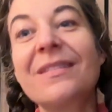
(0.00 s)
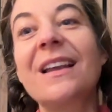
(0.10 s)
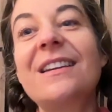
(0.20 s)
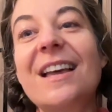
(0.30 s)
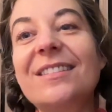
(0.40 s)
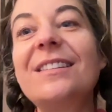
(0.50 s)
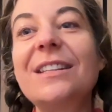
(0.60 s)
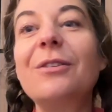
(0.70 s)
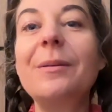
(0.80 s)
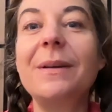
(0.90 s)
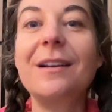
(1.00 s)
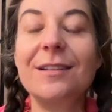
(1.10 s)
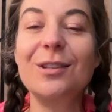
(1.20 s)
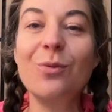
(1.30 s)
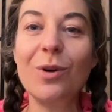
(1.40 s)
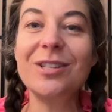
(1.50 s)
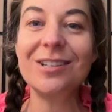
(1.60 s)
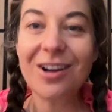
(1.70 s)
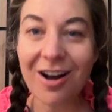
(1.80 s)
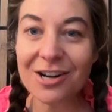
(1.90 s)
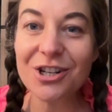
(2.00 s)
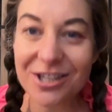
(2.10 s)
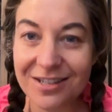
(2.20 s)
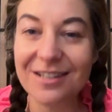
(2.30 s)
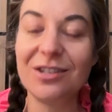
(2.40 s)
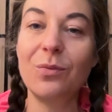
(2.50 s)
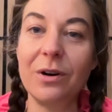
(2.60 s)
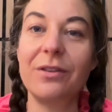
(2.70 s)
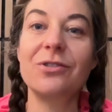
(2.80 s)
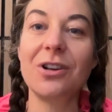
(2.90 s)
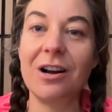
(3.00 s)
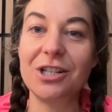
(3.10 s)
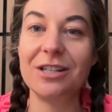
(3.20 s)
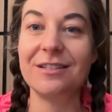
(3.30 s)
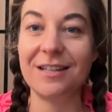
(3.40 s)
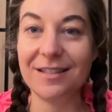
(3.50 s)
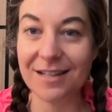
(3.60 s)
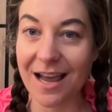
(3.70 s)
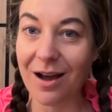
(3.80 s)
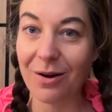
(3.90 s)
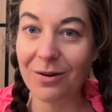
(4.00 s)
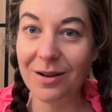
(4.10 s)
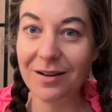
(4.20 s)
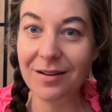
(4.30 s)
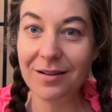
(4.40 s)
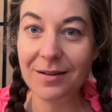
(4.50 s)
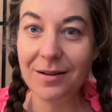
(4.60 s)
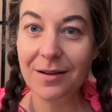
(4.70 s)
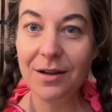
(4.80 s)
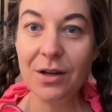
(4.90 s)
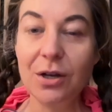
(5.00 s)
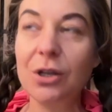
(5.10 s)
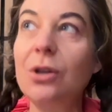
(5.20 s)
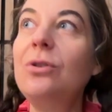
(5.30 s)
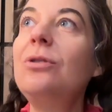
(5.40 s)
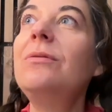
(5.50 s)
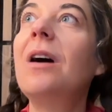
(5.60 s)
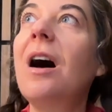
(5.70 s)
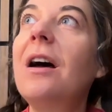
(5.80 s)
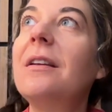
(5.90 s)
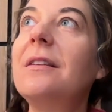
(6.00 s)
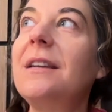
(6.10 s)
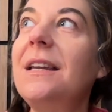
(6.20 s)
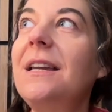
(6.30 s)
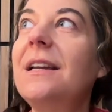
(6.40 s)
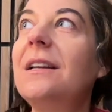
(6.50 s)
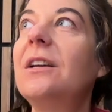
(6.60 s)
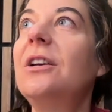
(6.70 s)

Necessary because there wasn't consciousness where there's consciousness now. You do not need